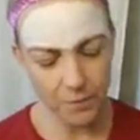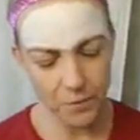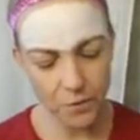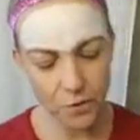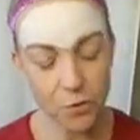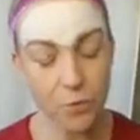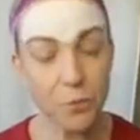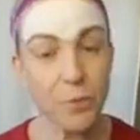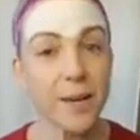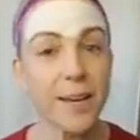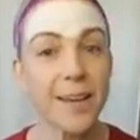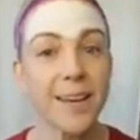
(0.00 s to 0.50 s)

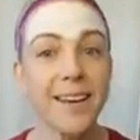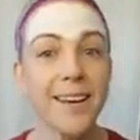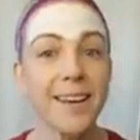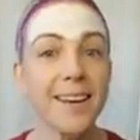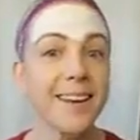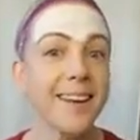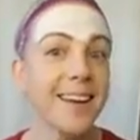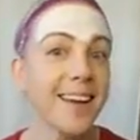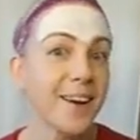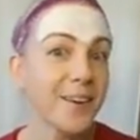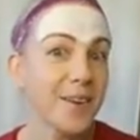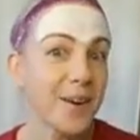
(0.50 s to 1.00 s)

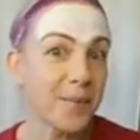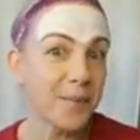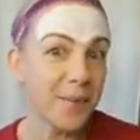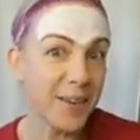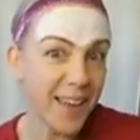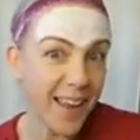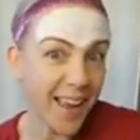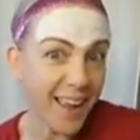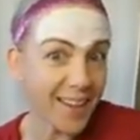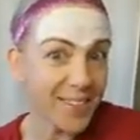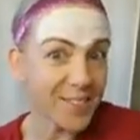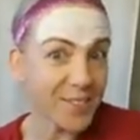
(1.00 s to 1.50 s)
3, our company
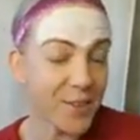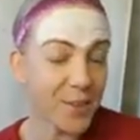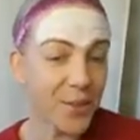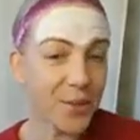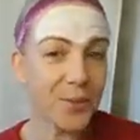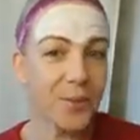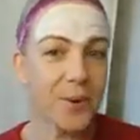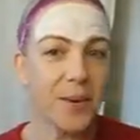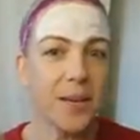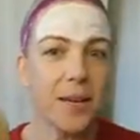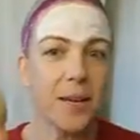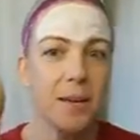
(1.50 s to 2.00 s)
has
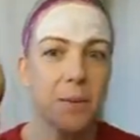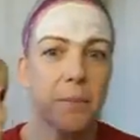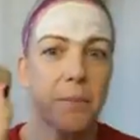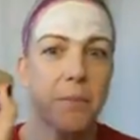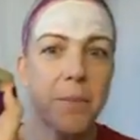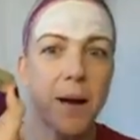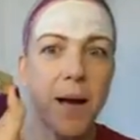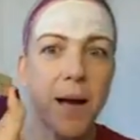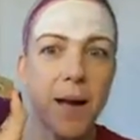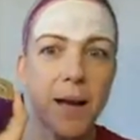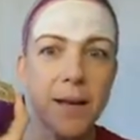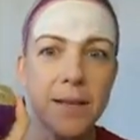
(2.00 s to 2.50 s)
3
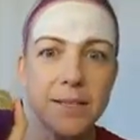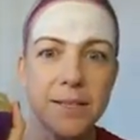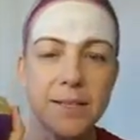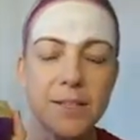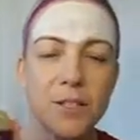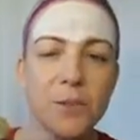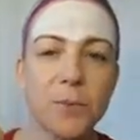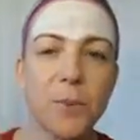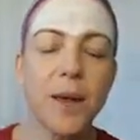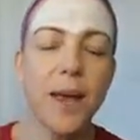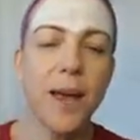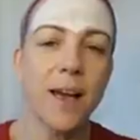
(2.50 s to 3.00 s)

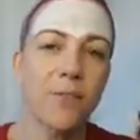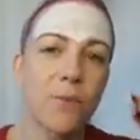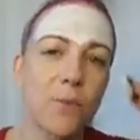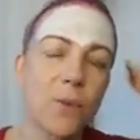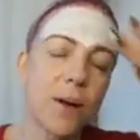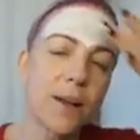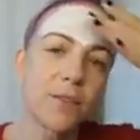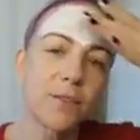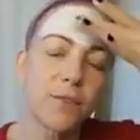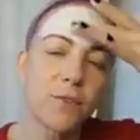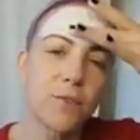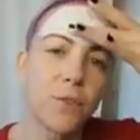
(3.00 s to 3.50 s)
masks. We have
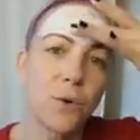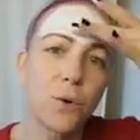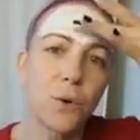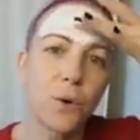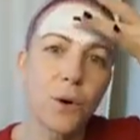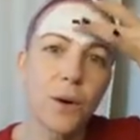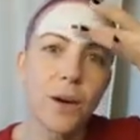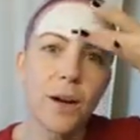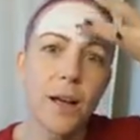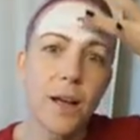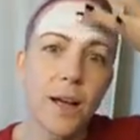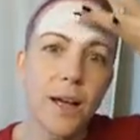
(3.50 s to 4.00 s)
one
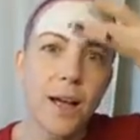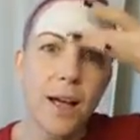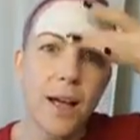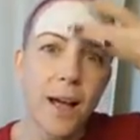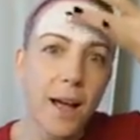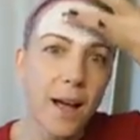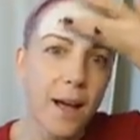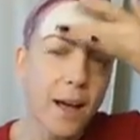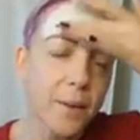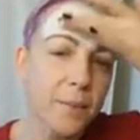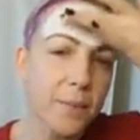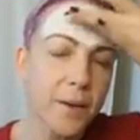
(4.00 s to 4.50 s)
for
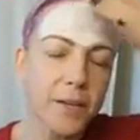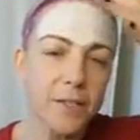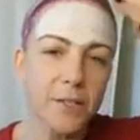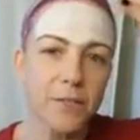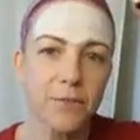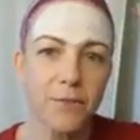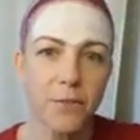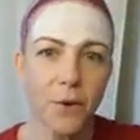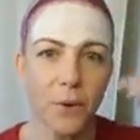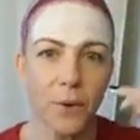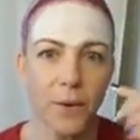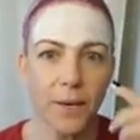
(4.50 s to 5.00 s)

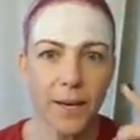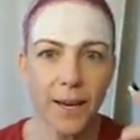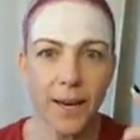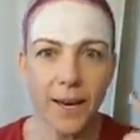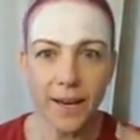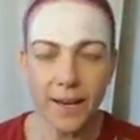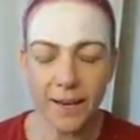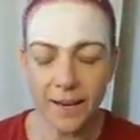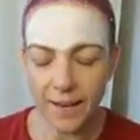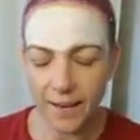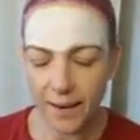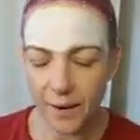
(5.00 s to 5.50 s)

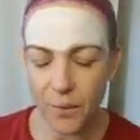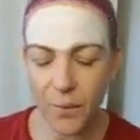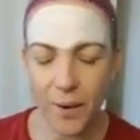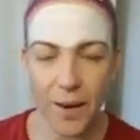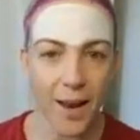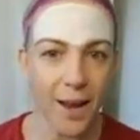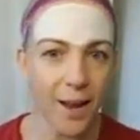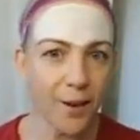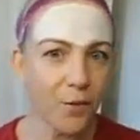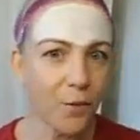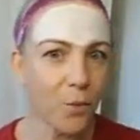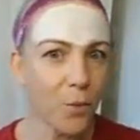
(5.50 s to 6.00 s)
exfoliating. We
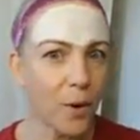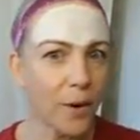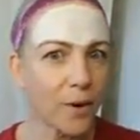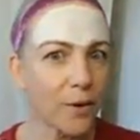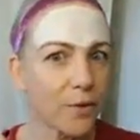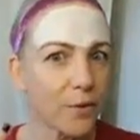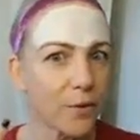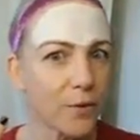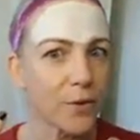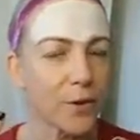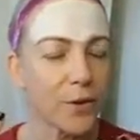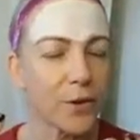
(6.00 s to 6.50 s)
have one
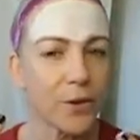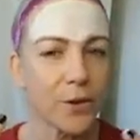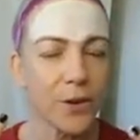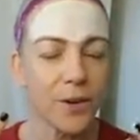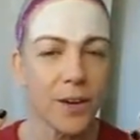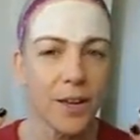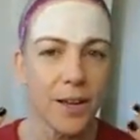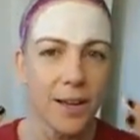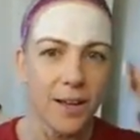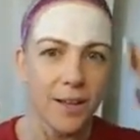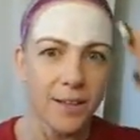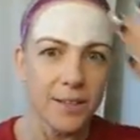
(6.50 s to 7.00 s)
for,
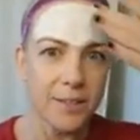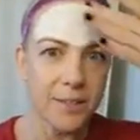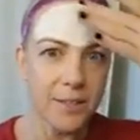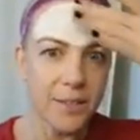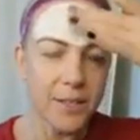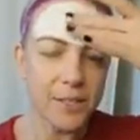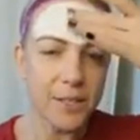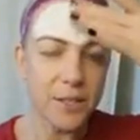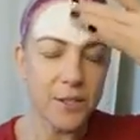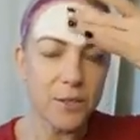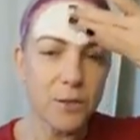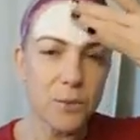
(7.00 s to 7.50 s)
so
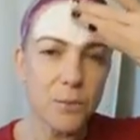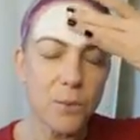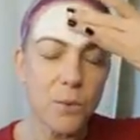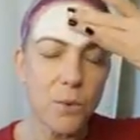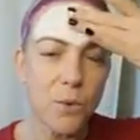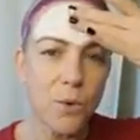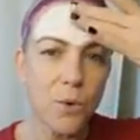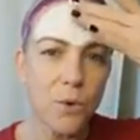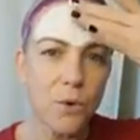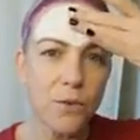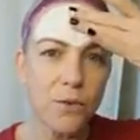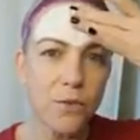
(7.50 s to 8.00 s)
this is
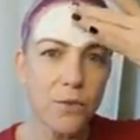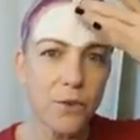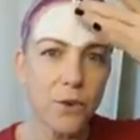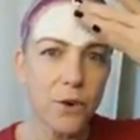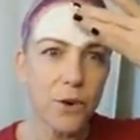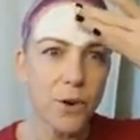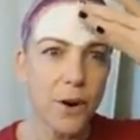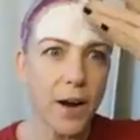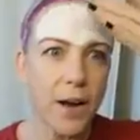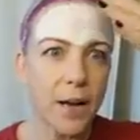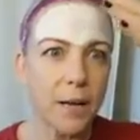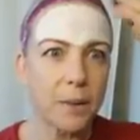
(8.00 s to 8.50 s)
more
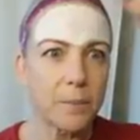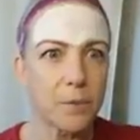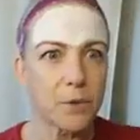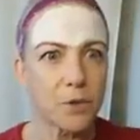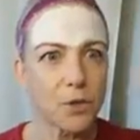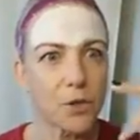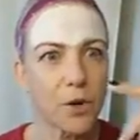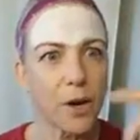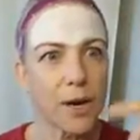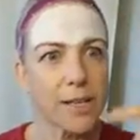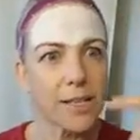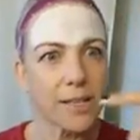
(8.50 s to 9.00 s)
for
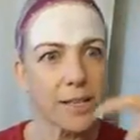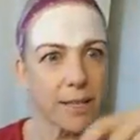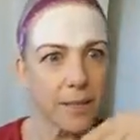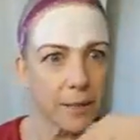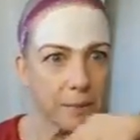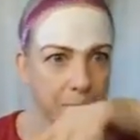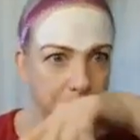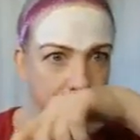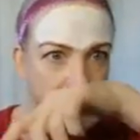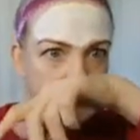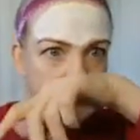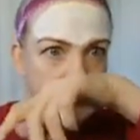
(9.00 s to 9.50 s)
dry
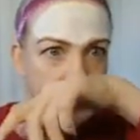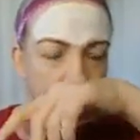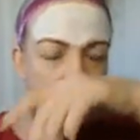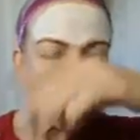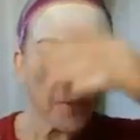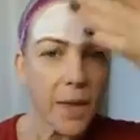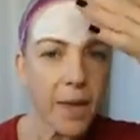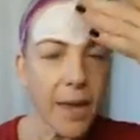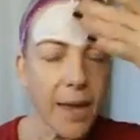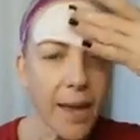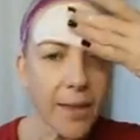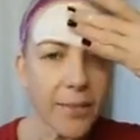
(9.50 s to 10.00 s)
skin.
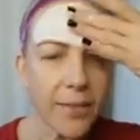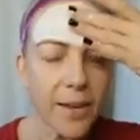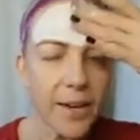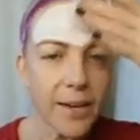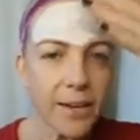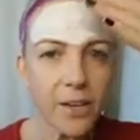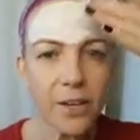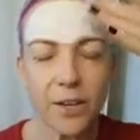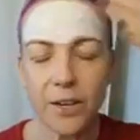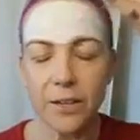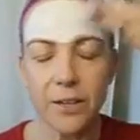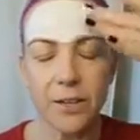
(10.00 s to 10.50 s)
And then
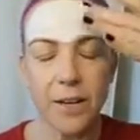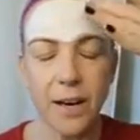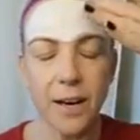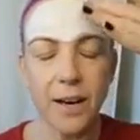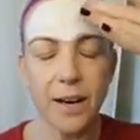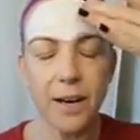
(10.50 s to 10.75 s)
you can